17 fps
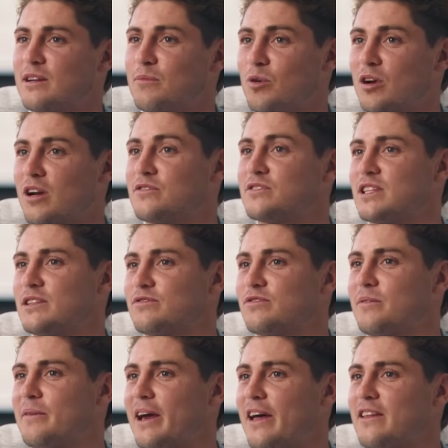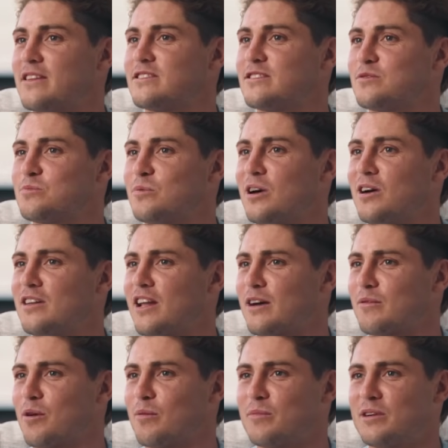and what I've seen from the others as well,
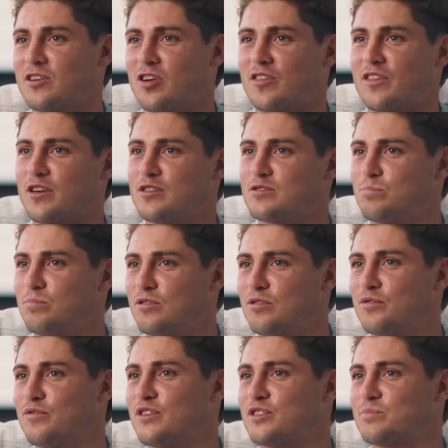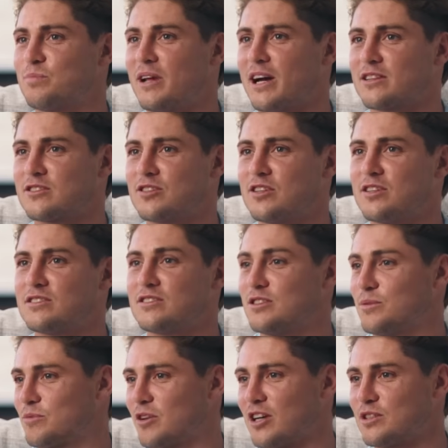like when we've got those blue versus black
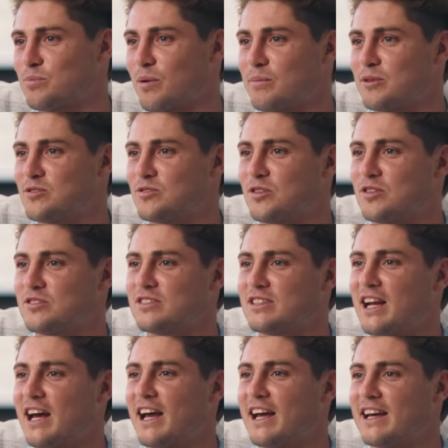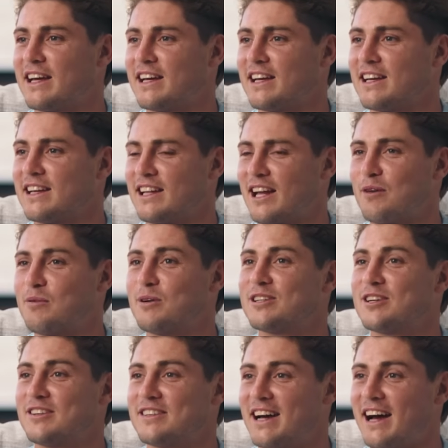jerseys, you guys probably saw it today, like we're
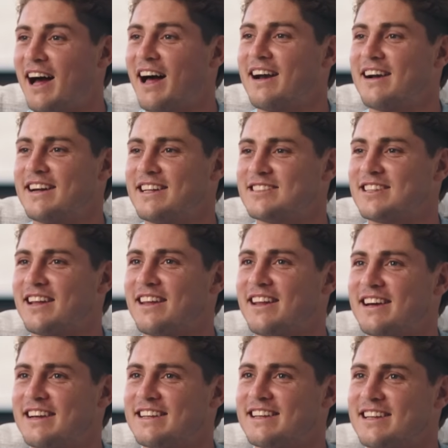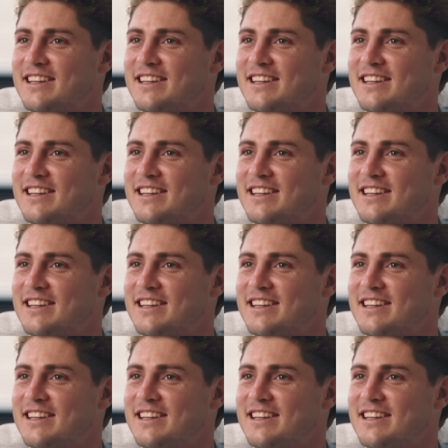going hard at each other.